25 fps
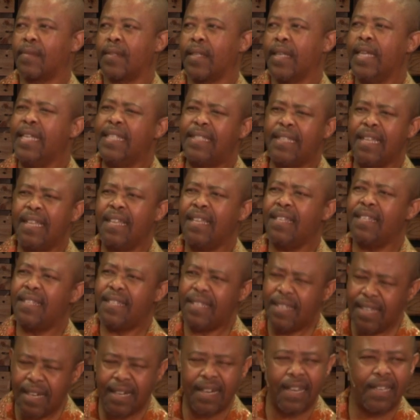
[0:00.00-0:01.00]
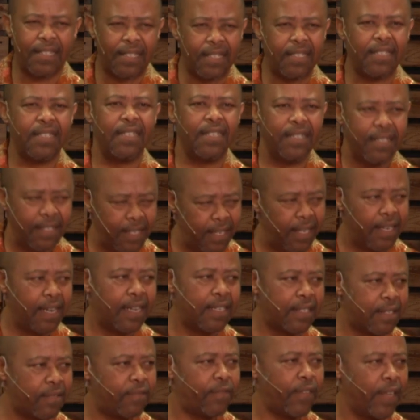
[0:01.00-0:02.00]
It's a serious
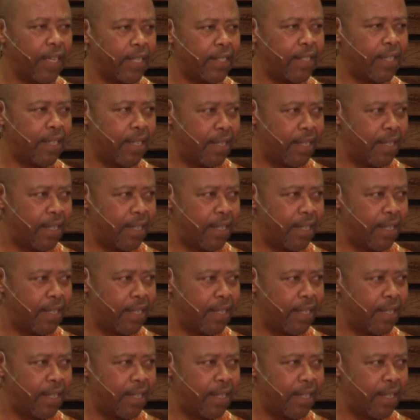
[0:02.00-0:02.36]
fact.